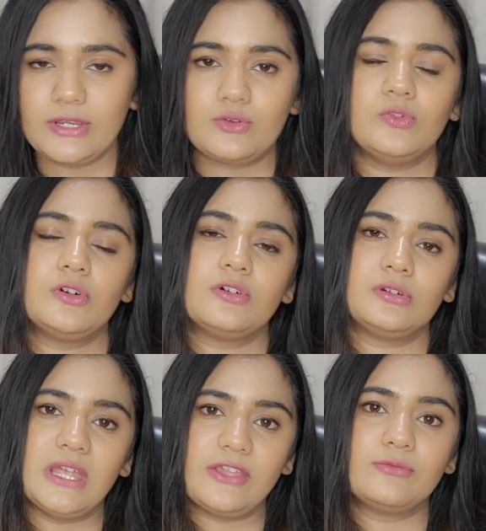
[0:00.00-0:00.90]
get to work
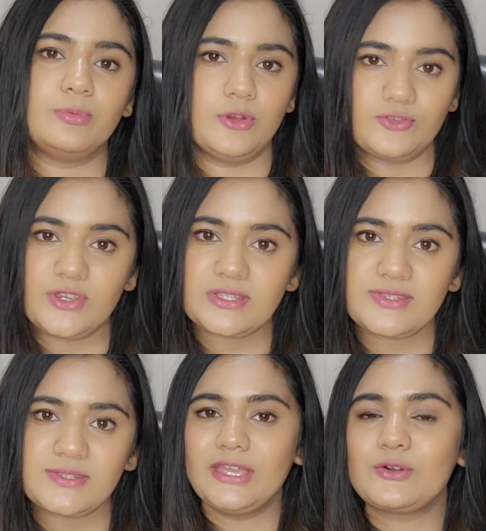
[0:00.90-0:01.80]
on live
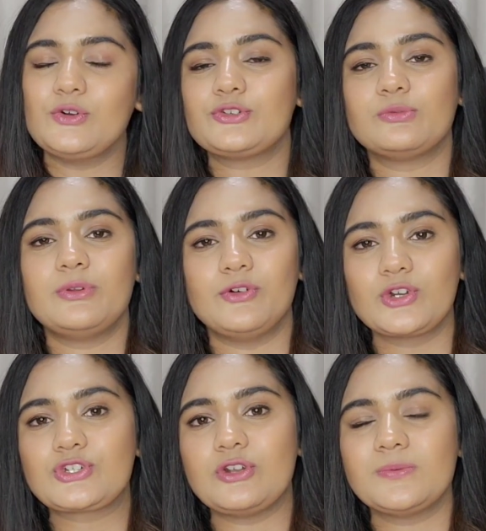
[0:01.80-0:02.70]
projects. There are going to be
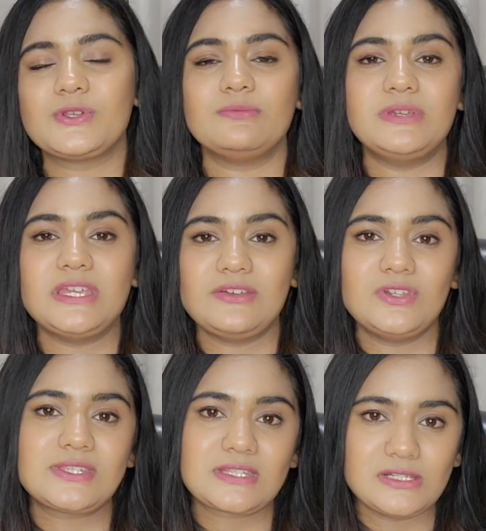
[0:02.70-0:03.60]
workshops on
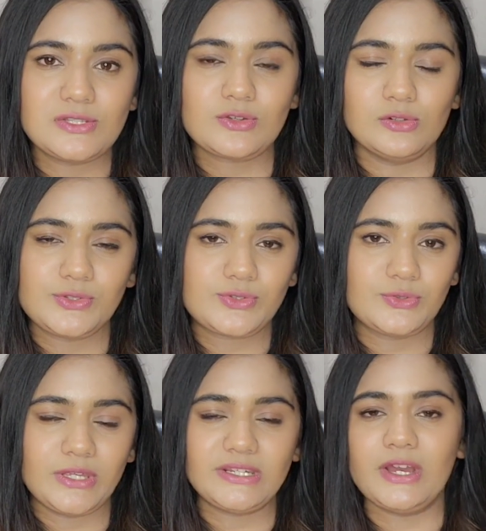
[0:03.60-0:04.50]
behavior skills also
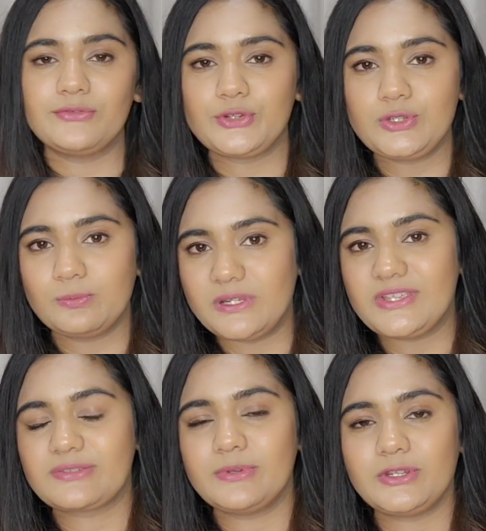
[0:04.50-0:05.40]
so that after your
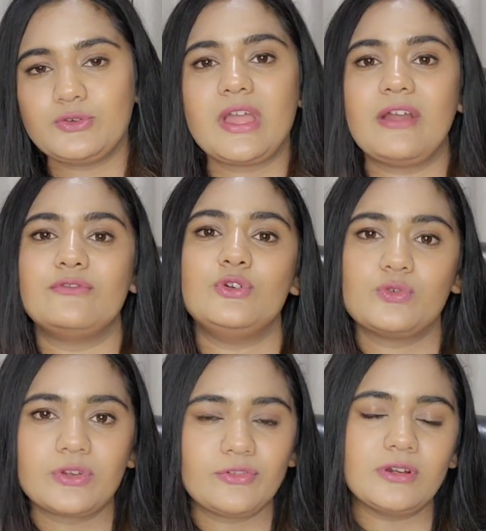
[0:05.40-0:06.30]
placement, you have
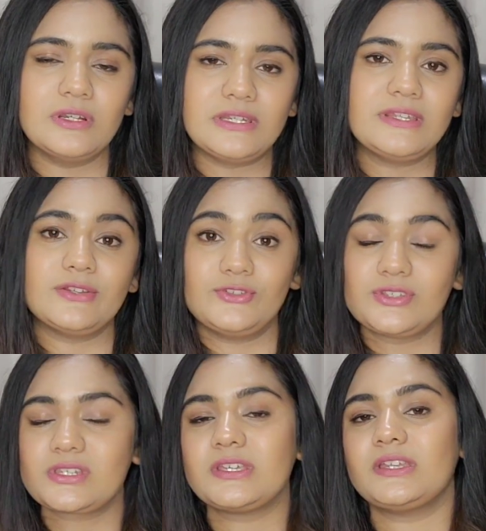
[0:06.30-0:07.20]
no difficulty in
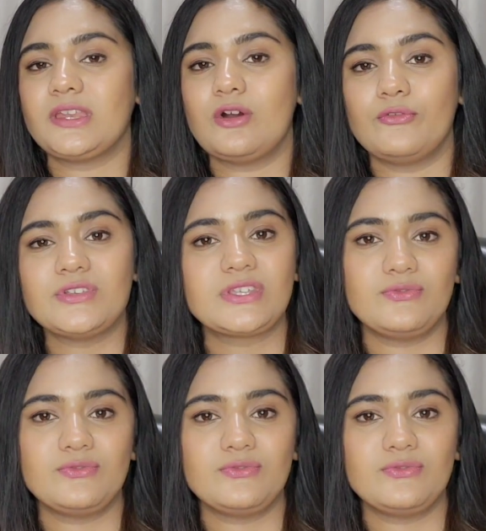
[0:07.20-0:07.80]
adjusting in an office